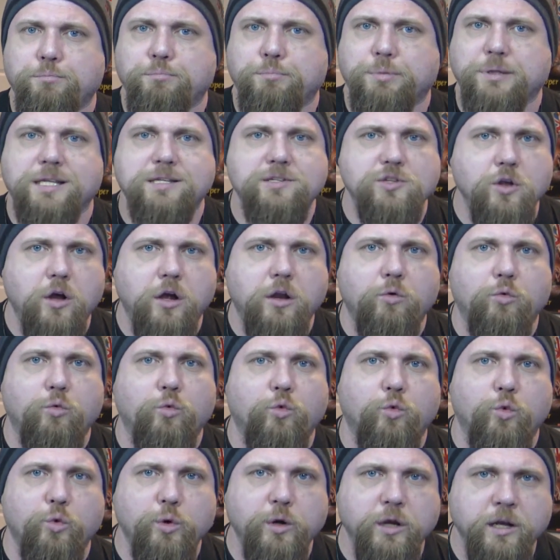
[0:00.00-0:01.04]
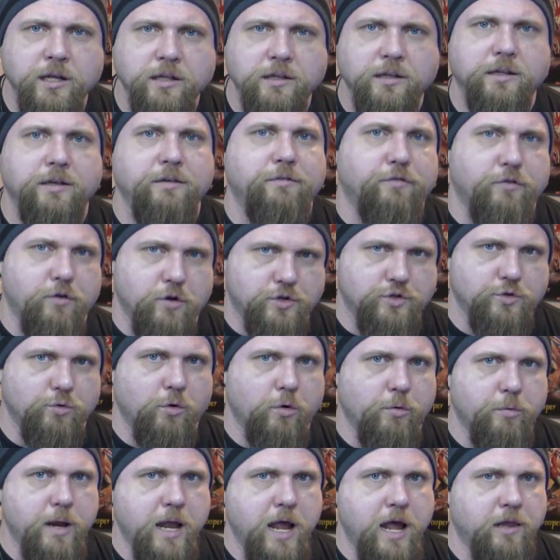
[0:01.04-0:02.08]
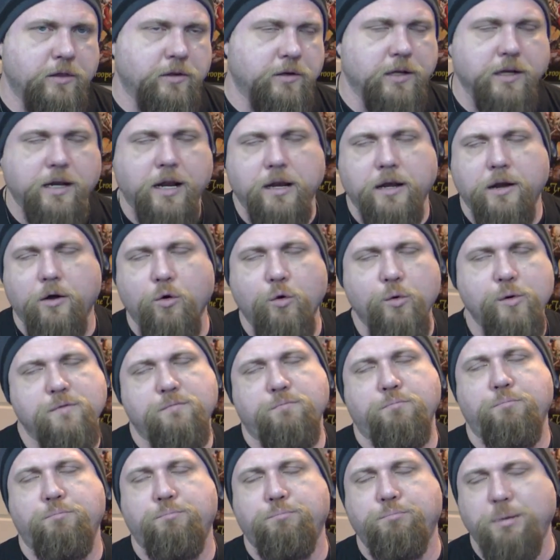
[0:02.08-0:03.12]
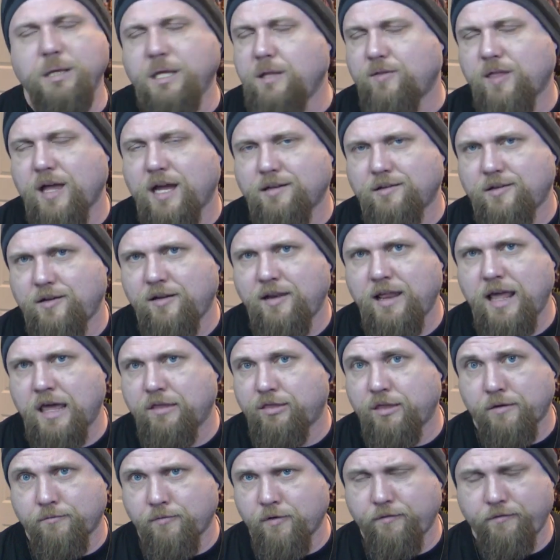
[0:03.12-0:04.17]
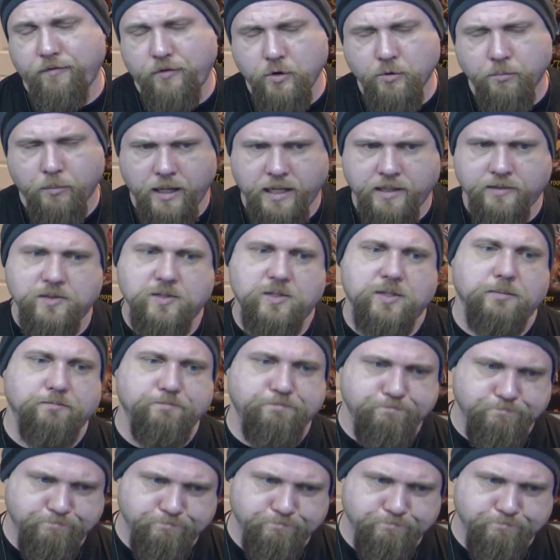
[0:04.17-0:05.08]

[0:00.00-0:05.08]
But that's not really virtual reality. And I know we beat that to death every few months.